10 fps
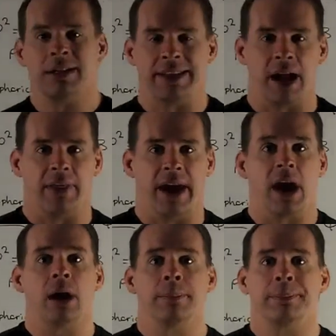Down
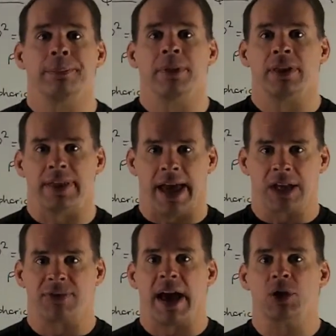there, the
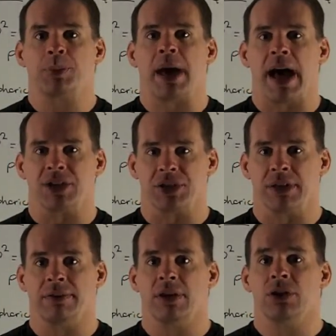x value is
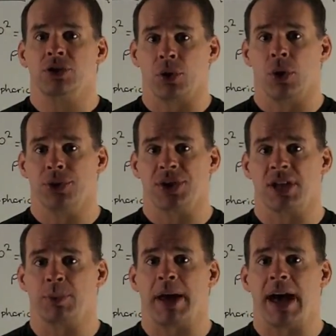positive, so
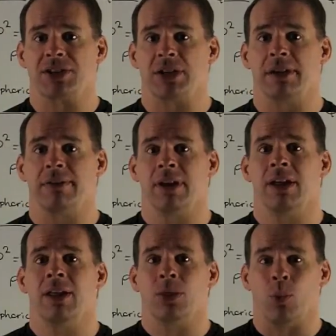cosine's positive,
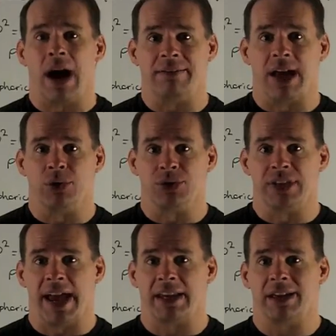the y value is
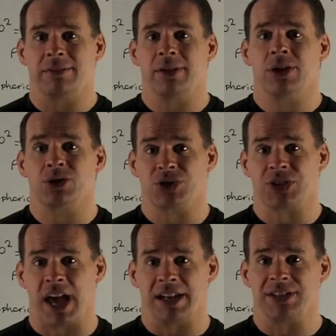negative, so
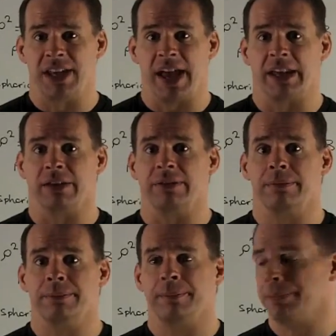sine is negative.
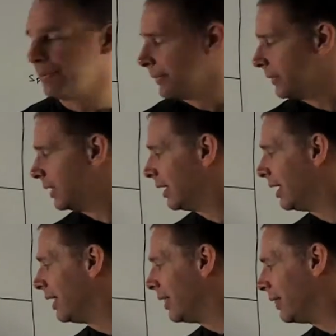
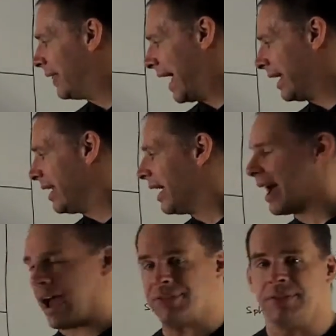Then
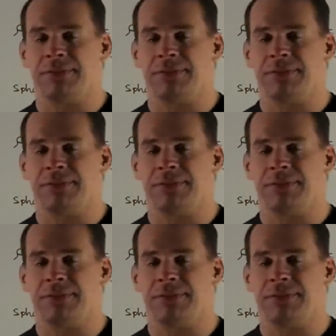I have to